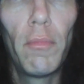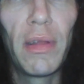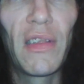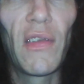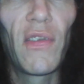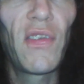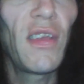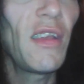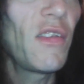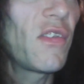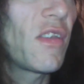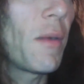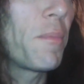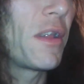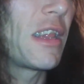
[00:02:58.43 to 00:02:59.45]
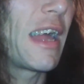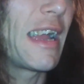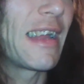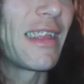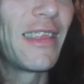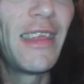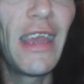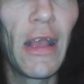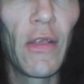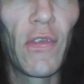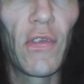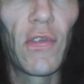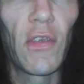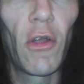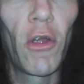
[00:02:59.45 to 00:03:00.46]
But to see something like
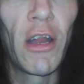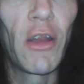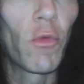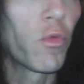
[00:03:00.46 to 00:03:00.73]
this, or